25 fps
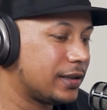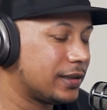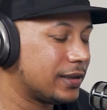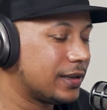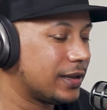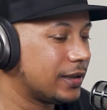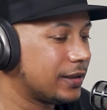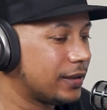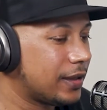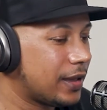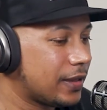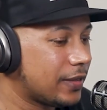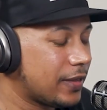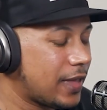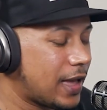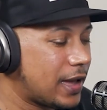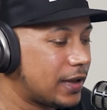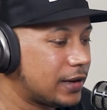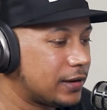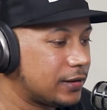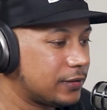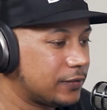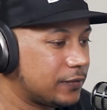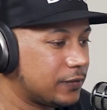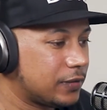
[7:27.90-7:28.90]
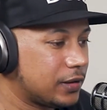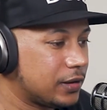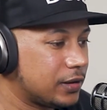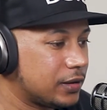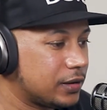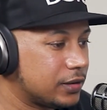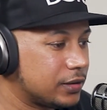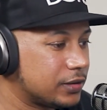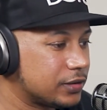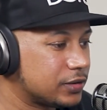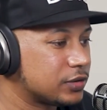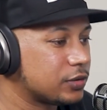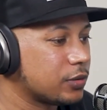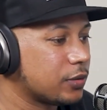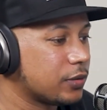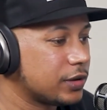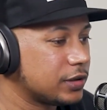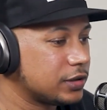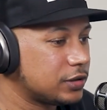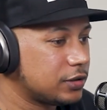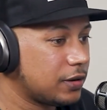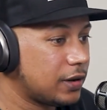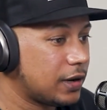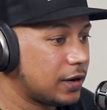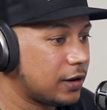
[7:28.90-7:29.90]
a lot of the
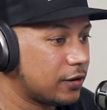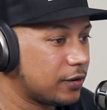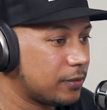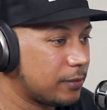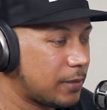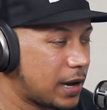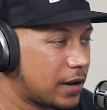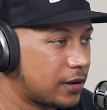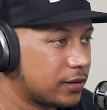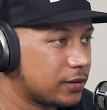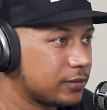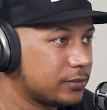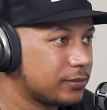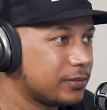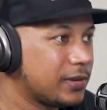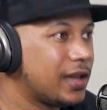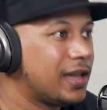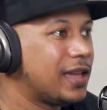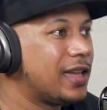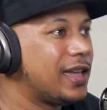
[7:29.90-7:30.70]
stories you hear about him,